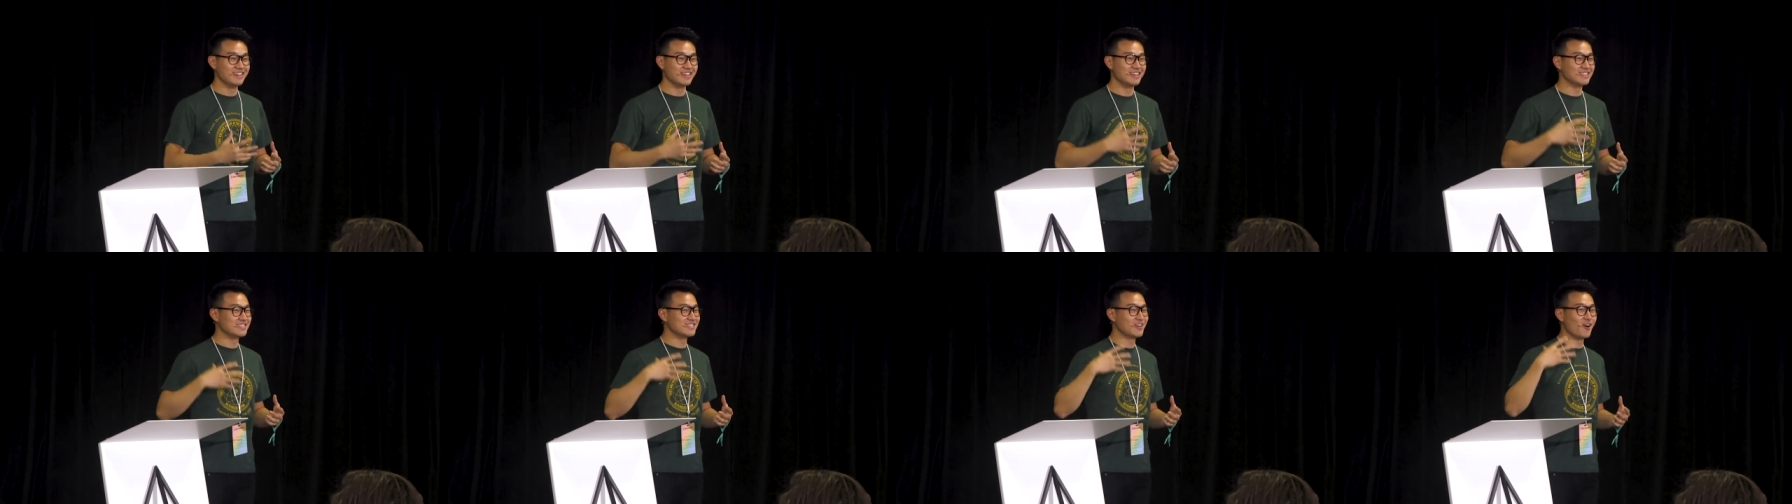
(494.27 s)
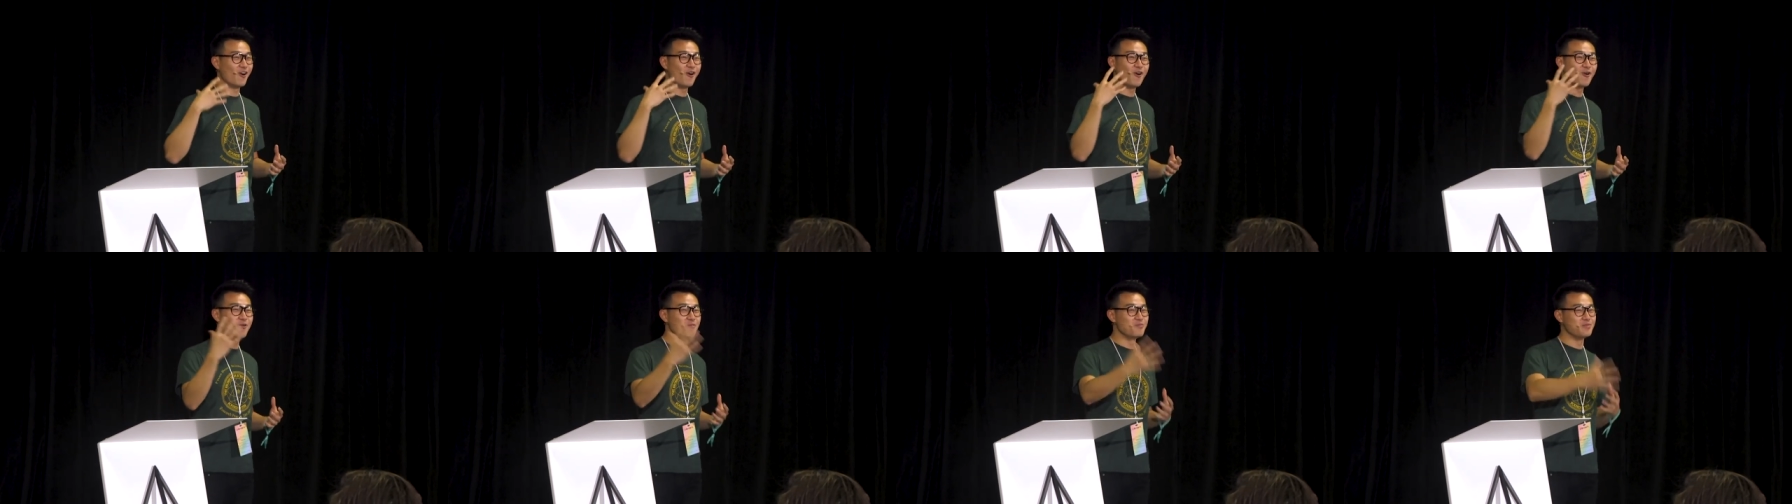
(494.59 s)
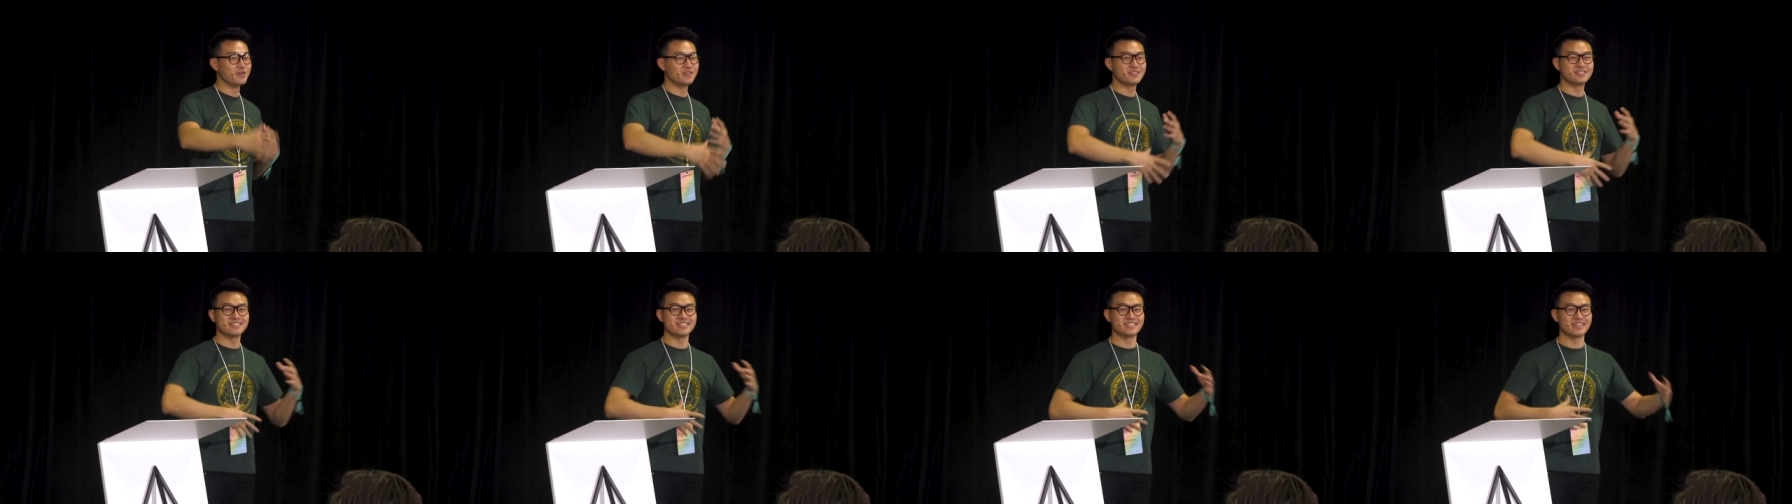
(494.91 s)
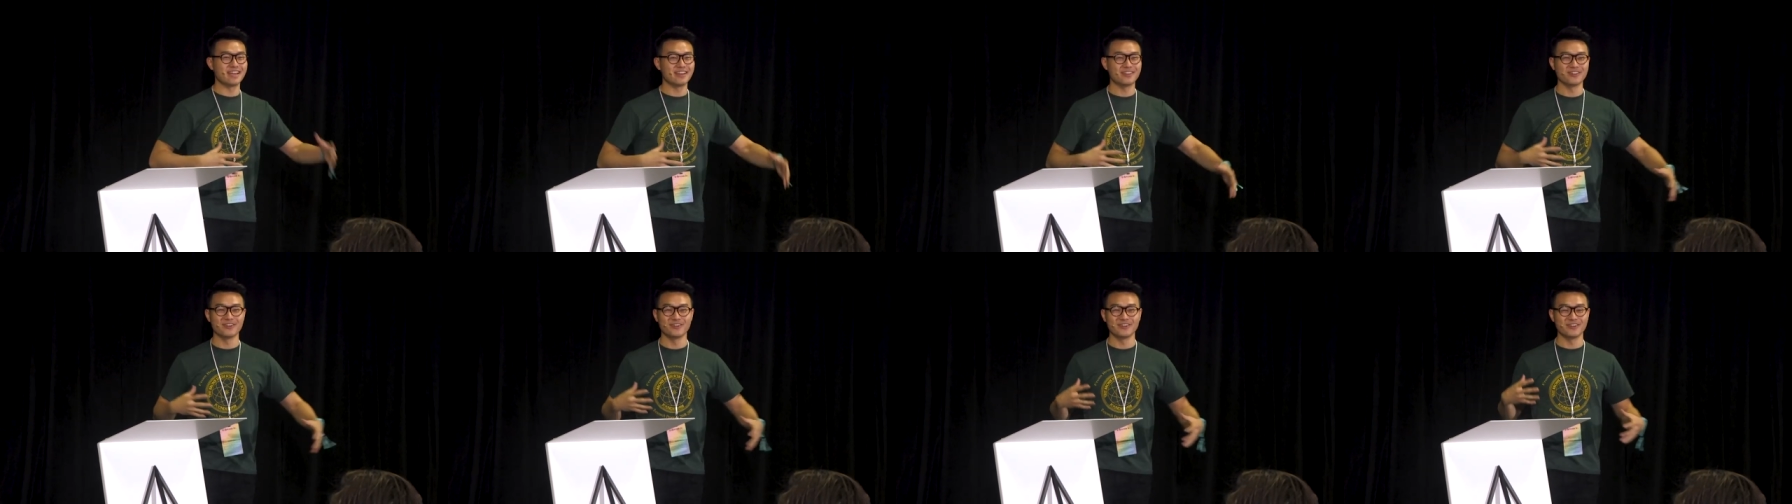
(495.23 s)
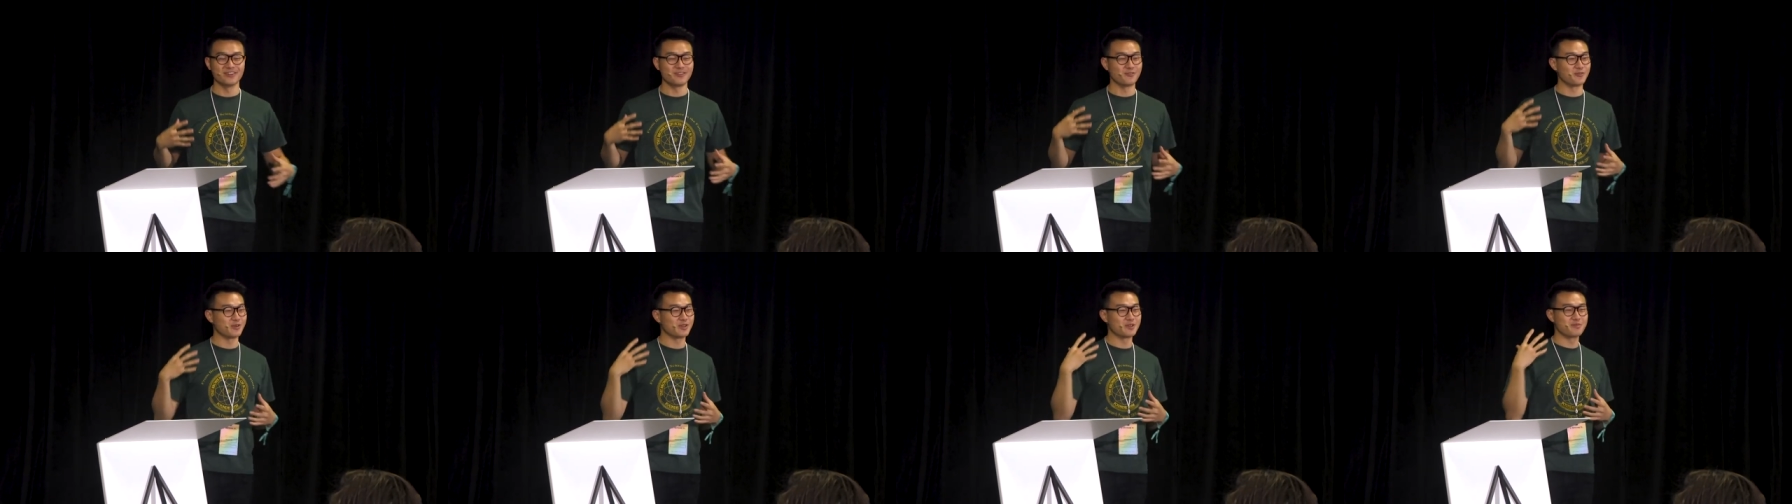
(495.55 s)
Let's all build
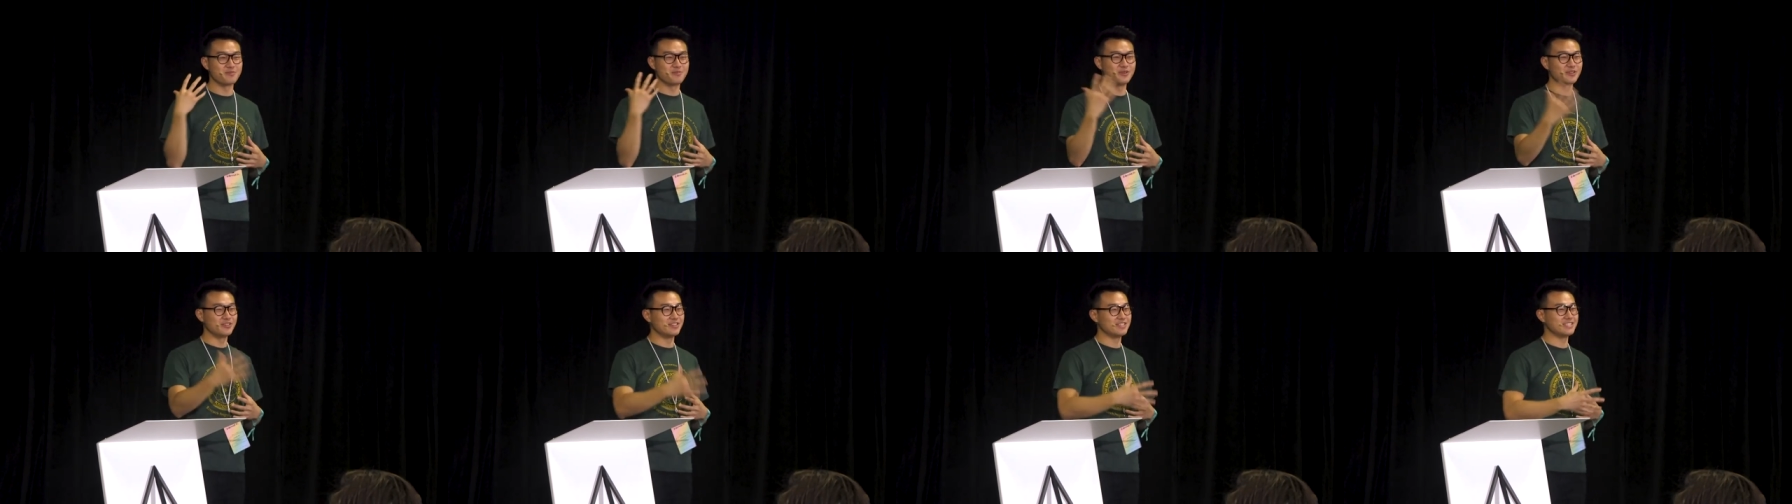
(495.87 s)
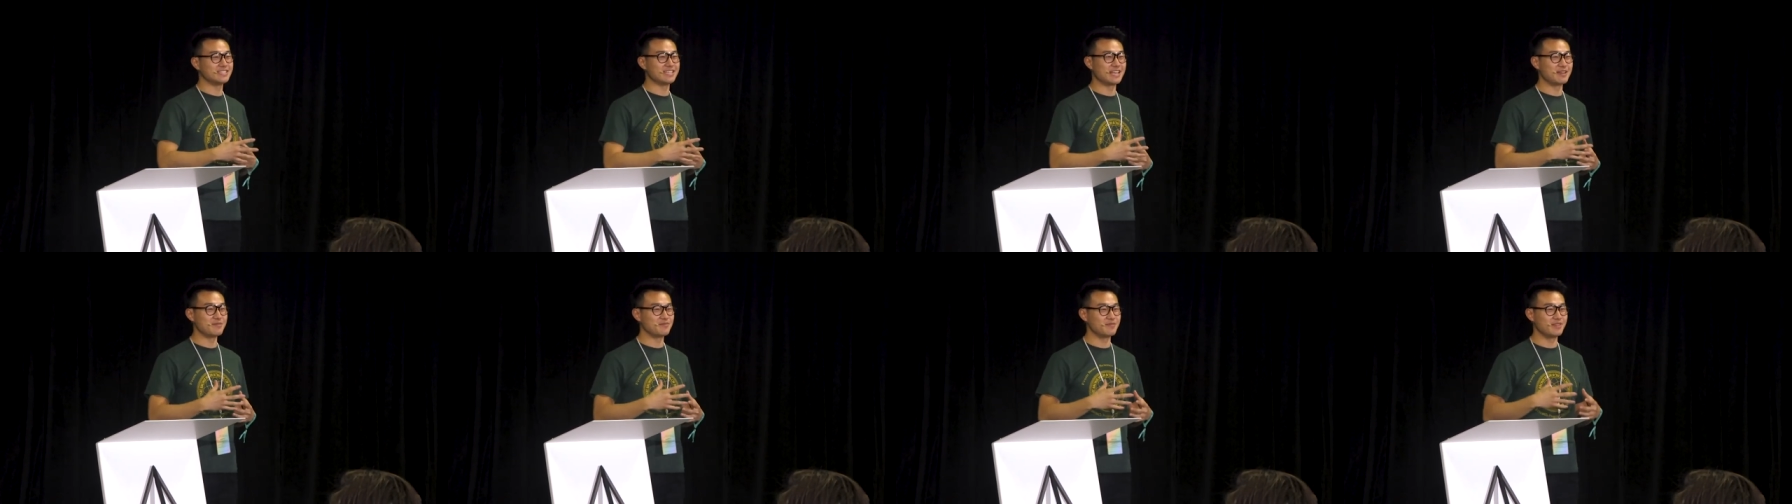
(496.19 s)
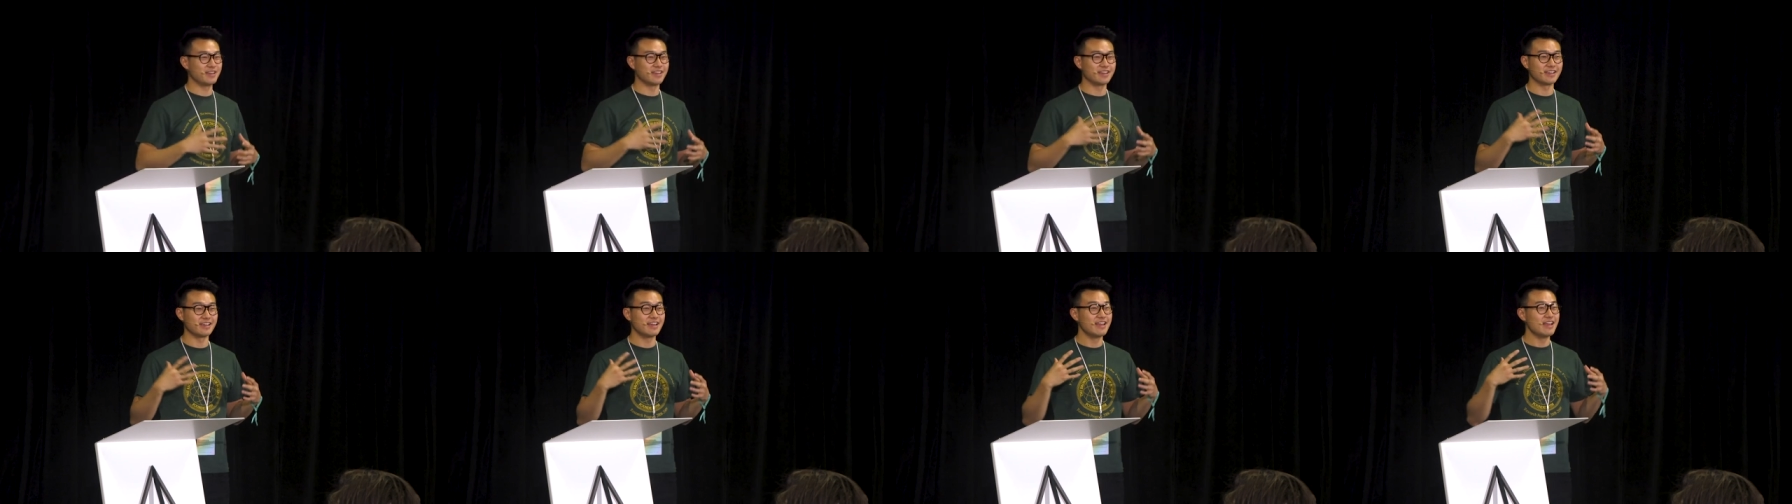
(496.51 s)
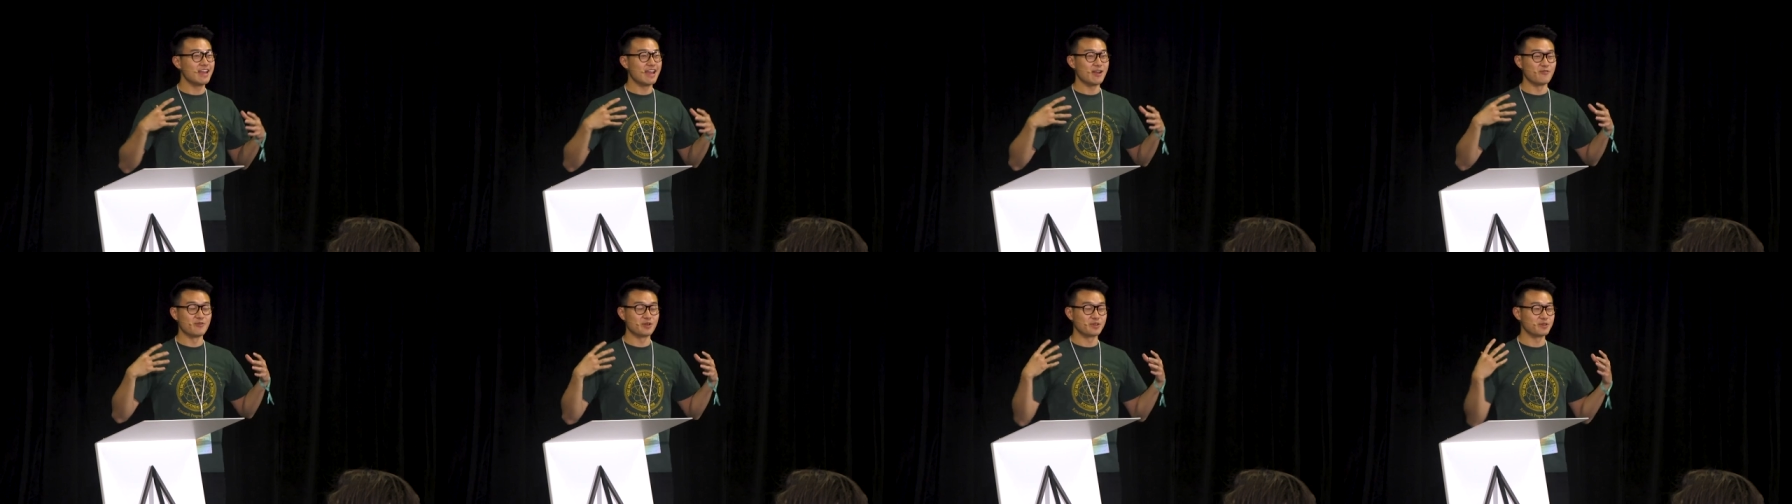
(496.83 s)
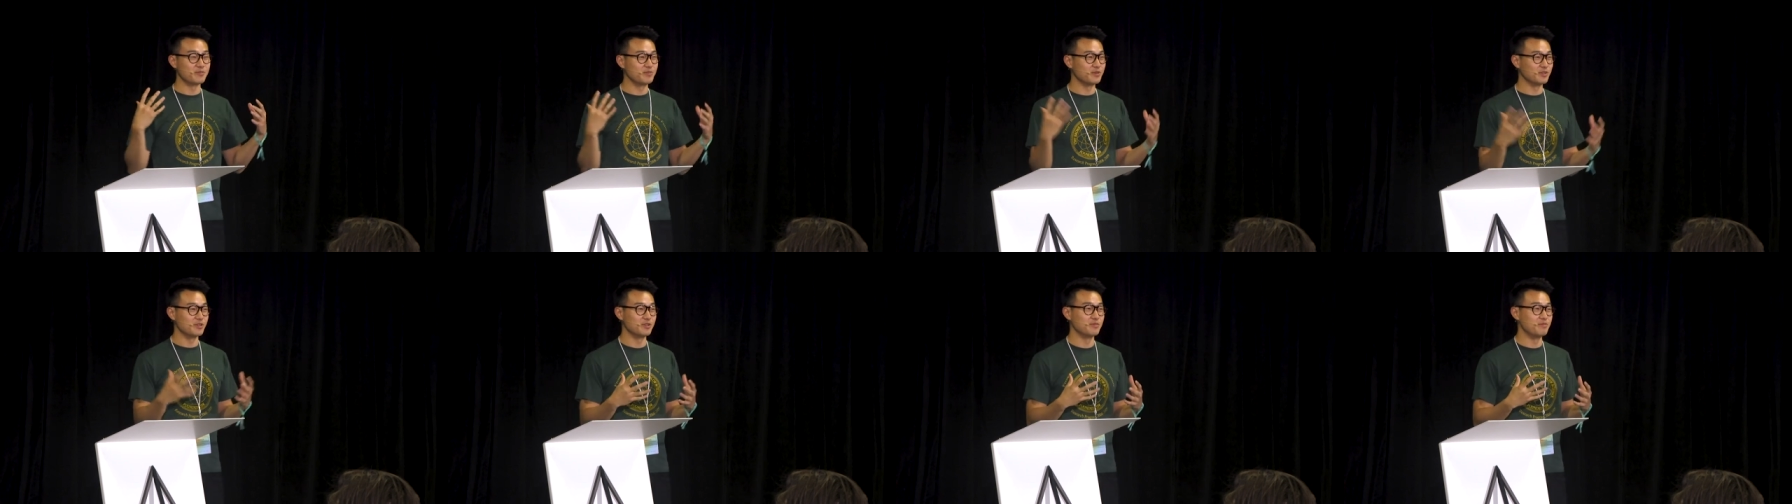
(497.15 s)
together. We can build the same thing and we
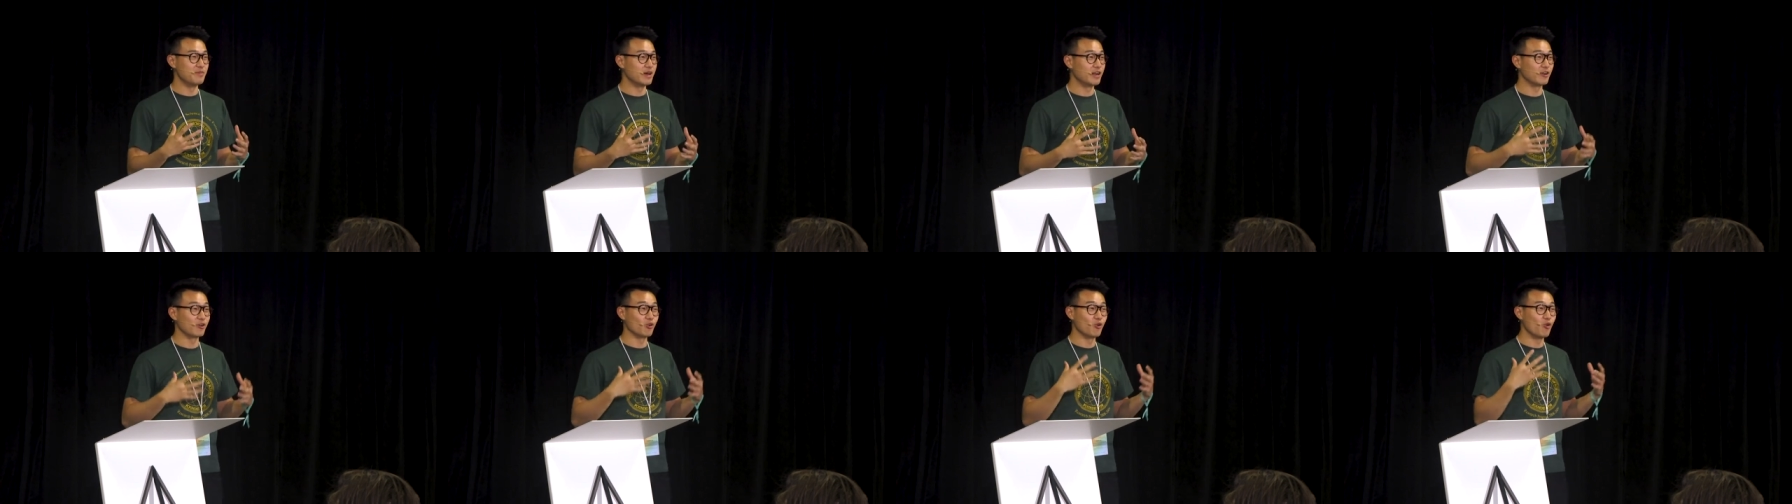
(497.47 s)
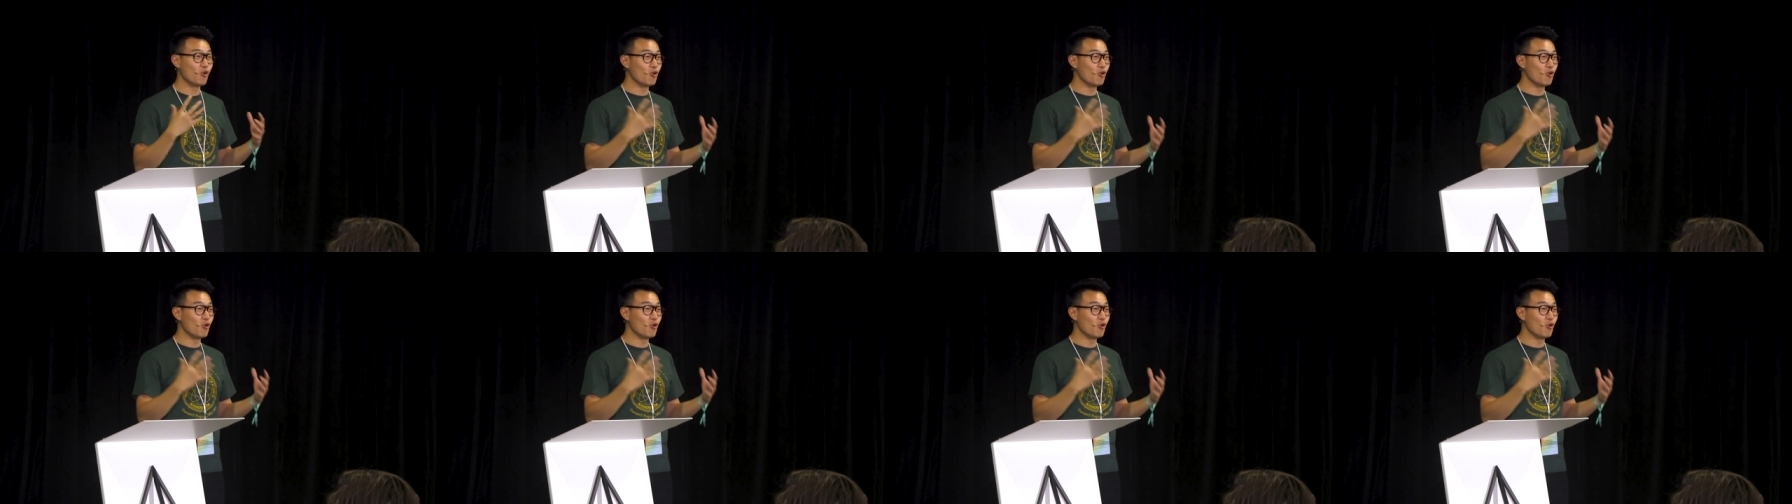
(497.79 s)
can build it better,